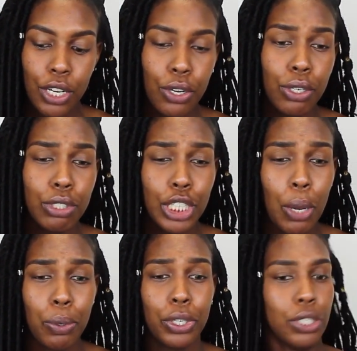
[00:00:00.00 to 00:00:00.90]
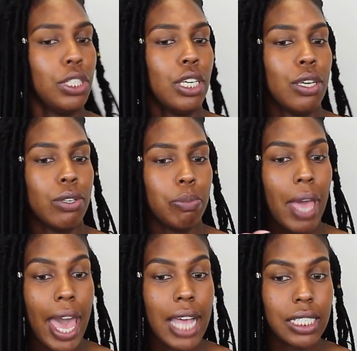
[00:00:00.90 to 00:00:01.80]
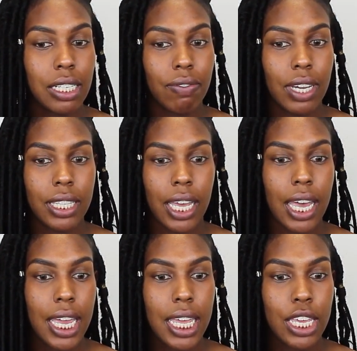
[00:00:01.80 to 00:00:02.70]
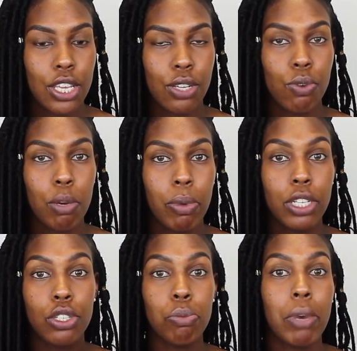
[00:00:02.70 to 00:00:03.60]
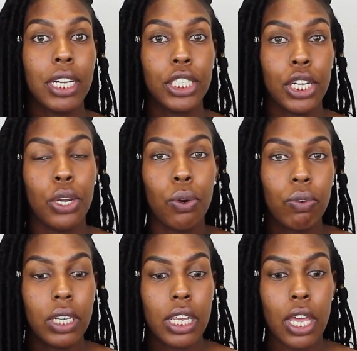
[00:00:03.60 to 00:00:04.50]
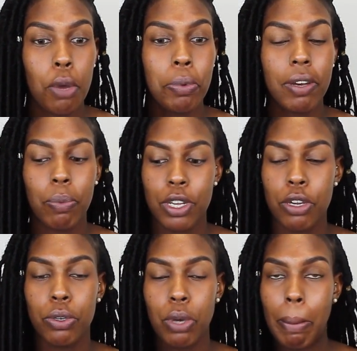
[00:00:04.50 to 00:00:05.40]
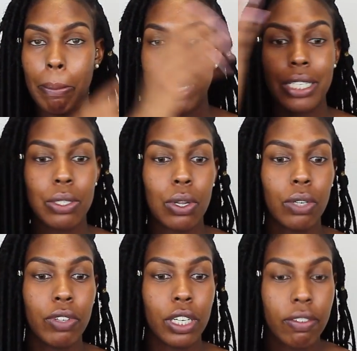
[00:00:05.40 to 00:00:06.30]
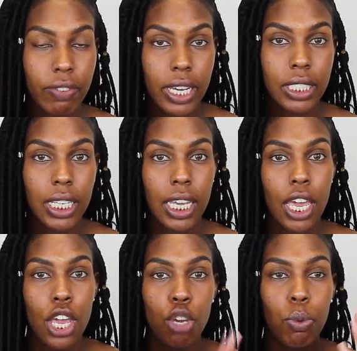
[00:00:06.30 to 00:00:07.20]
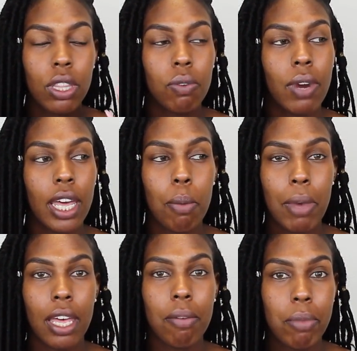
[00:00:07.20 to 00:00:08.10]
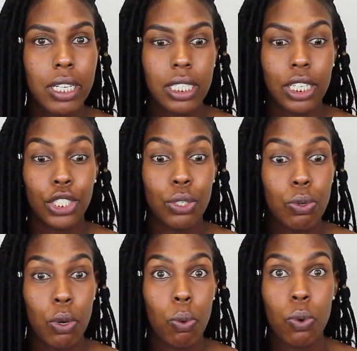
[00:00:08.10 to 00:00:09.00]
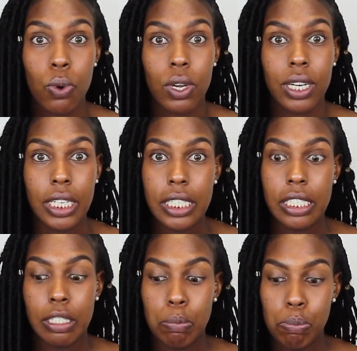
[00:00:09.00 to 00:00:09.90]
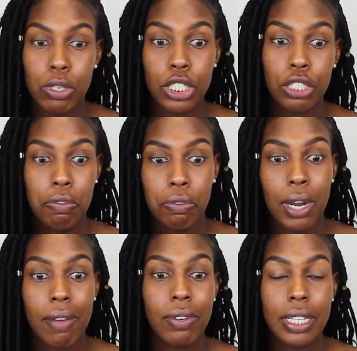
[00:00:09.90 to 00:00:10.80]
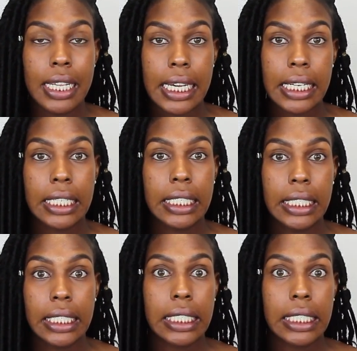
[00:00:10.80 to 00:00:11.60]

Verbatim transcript: you use toners and you use pads and stuff like that, you can put too much and you don't really know. But when you do a mist all over your face, like you put the right amount of mist unless you go on and spritz it forever, then